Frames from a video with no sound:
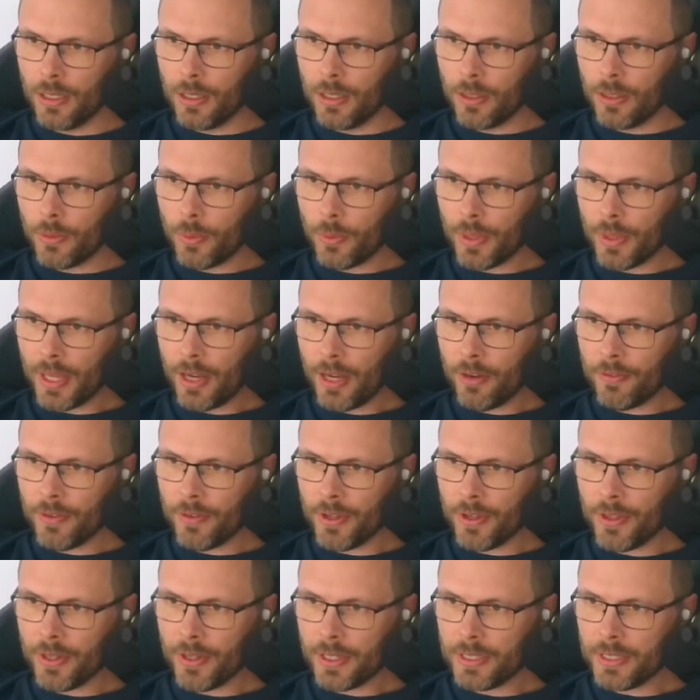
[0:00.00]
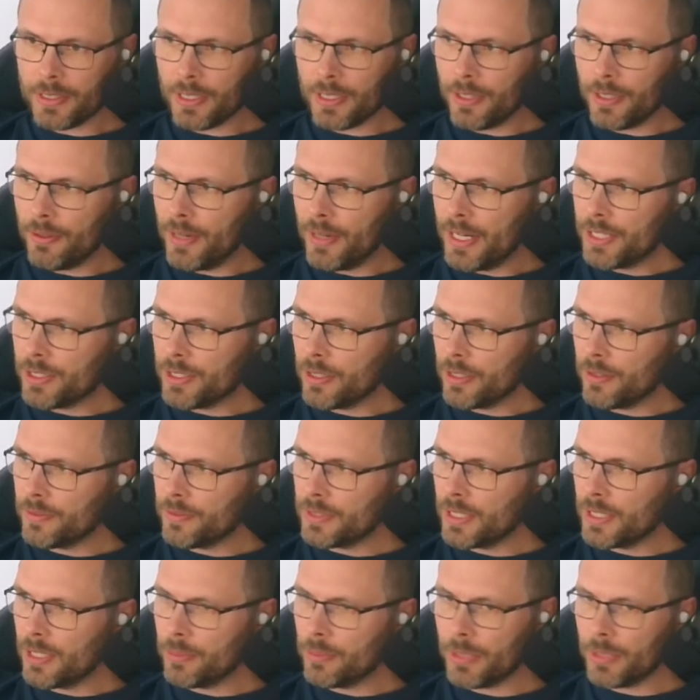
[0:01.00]
without further consideration of
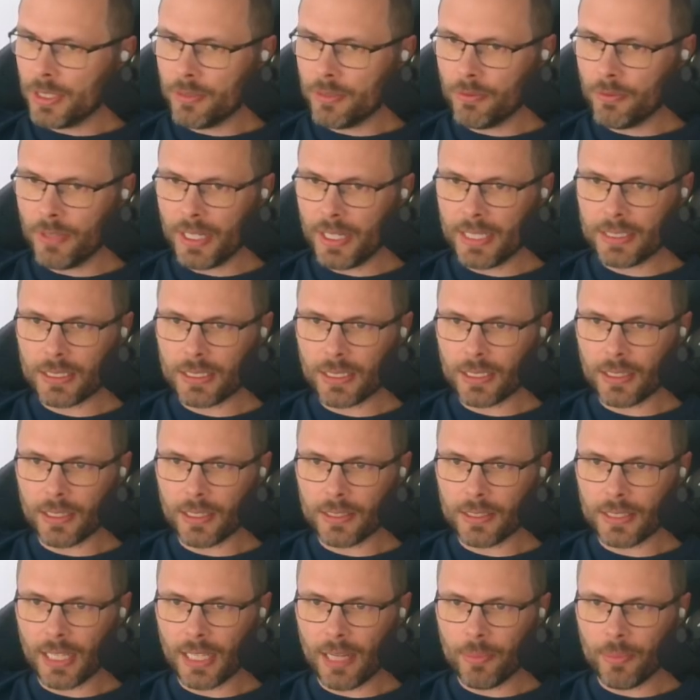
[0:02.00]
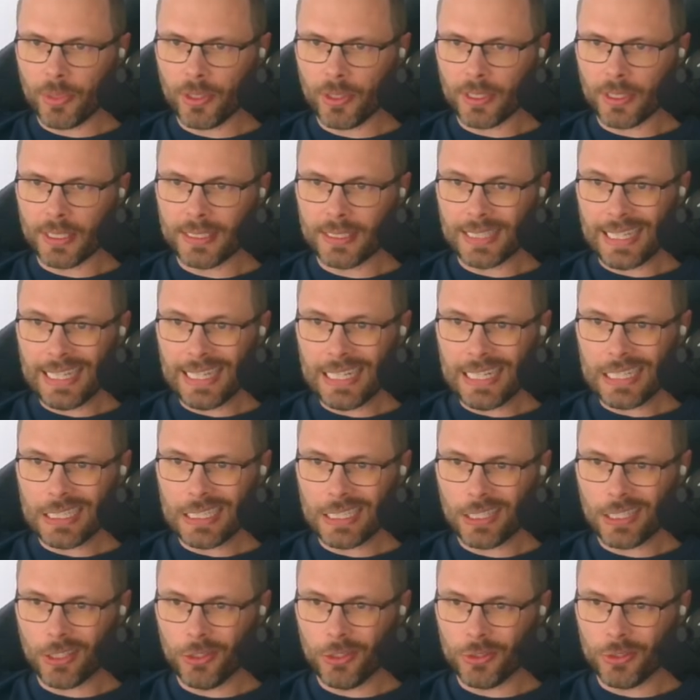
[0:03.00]
sampling risk. The sample is
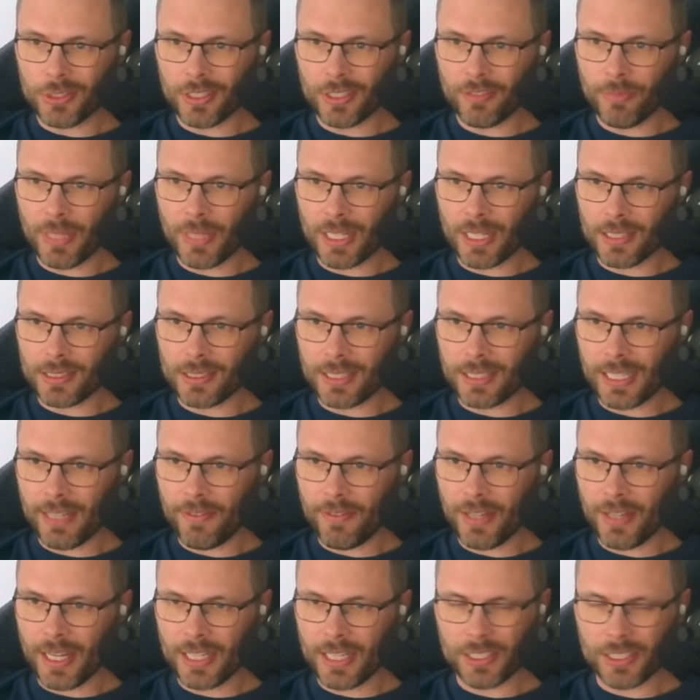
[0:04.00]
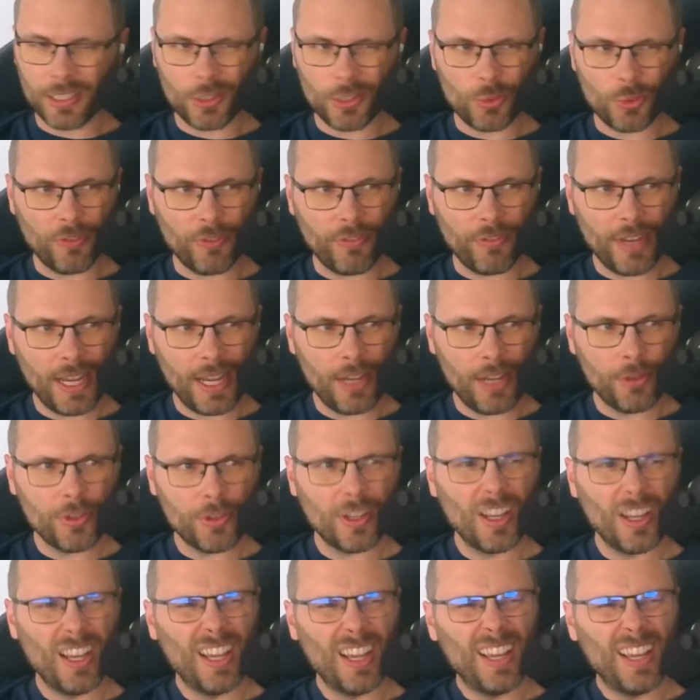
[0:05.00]
inconclusive because deviations were found.